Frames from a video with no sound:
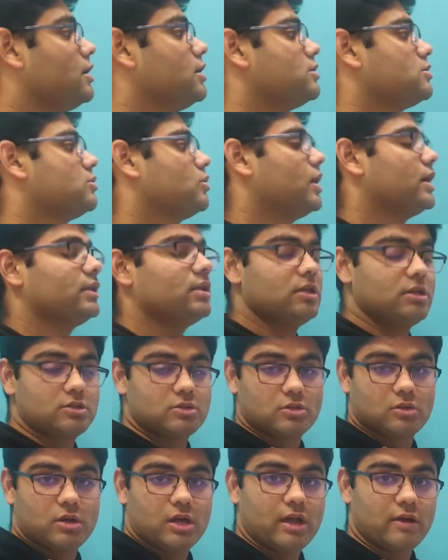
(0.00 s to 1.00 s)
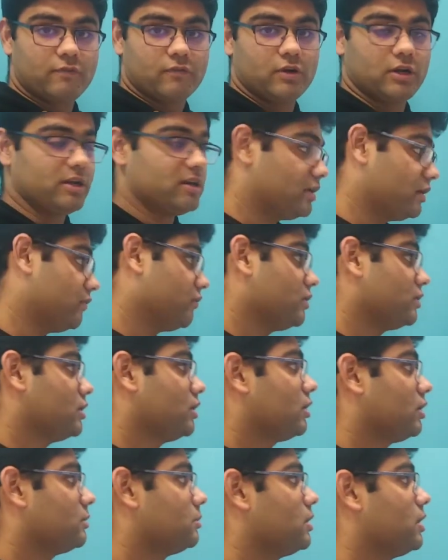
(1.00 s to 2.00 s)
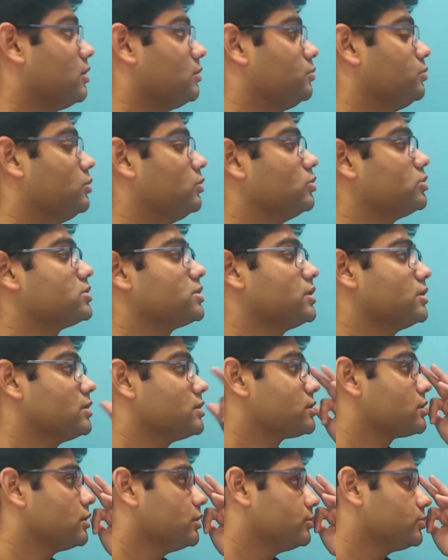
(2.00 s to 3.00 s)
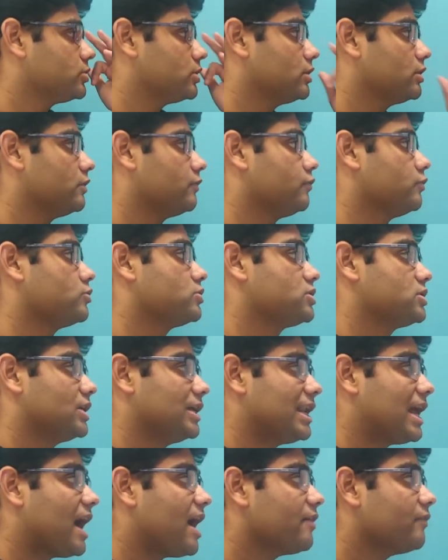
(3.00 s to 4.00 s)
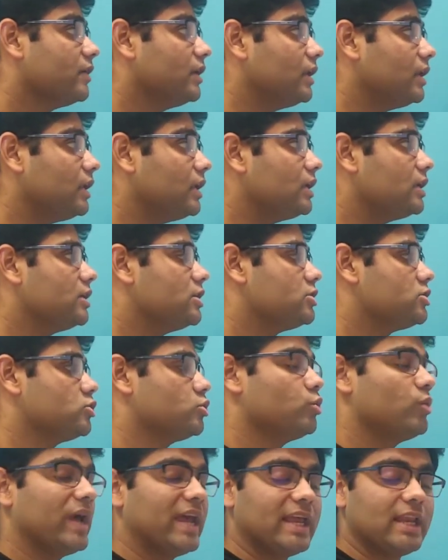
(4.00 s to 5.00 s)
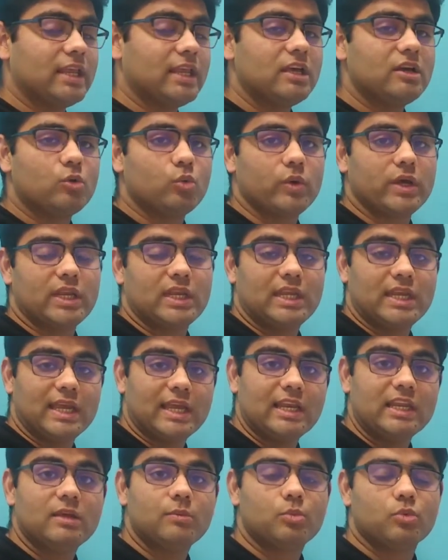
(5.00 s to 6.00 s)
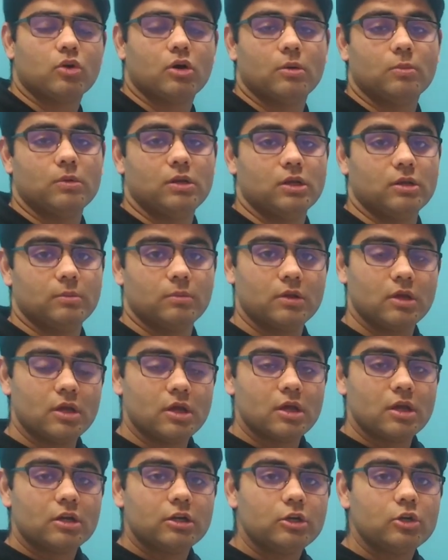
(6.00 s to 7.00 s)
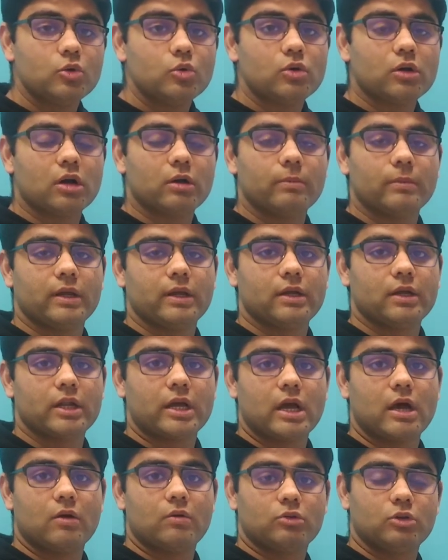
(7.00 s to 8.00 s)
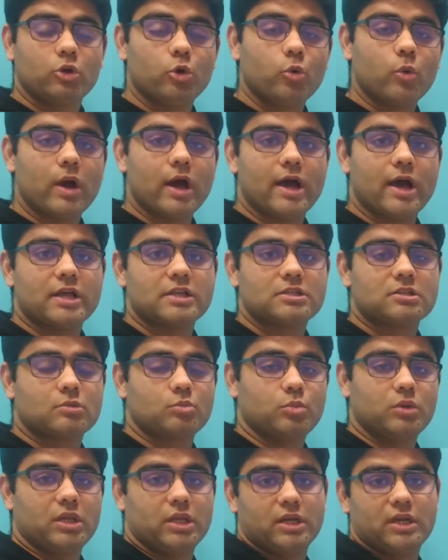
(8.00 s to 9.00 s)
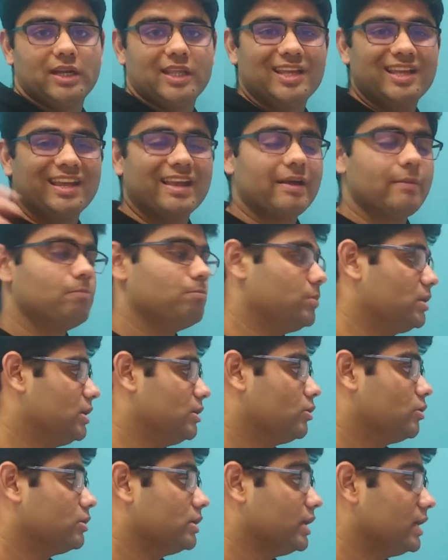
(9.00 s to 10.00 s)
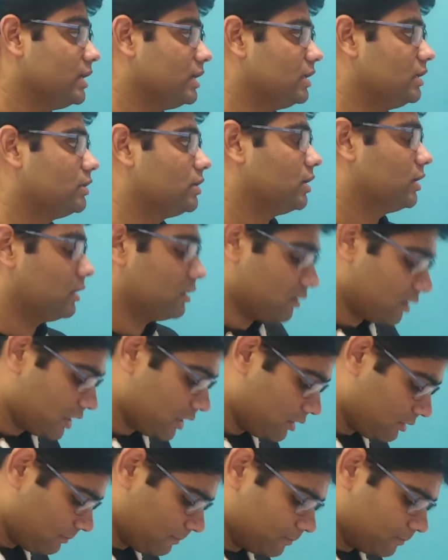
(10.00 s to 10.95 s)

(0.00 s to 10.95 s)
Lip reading: So I think so I have cleared everything about post and description. If you still have any issue, any query, any problem, do comment down, do ask me, DM me or anything, right?